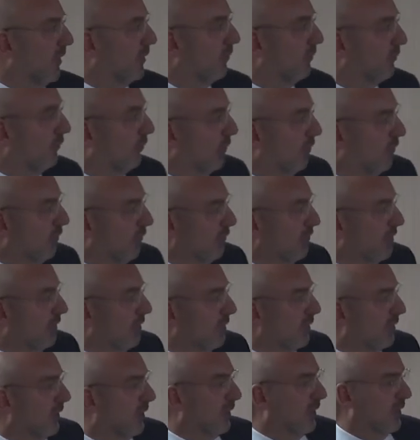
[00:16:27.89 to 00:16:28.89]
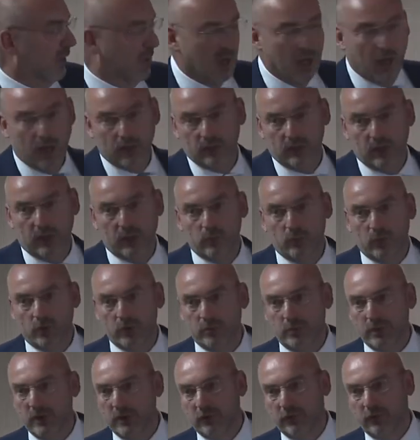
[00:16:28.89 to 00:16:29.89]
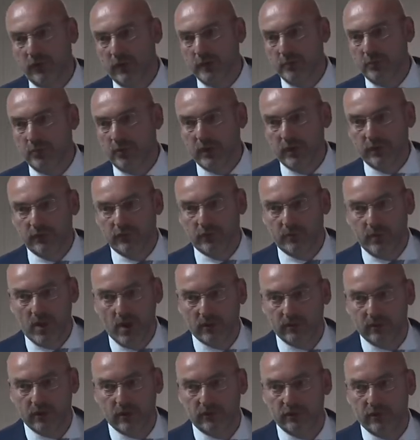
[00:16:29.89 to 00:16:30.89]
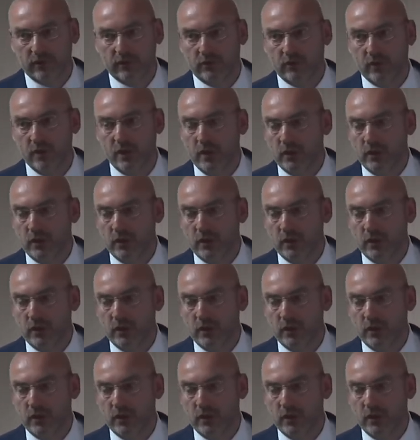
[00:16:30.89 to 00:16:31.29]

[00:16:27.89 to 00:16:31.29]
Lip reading: The first, I want to be very brief about this, is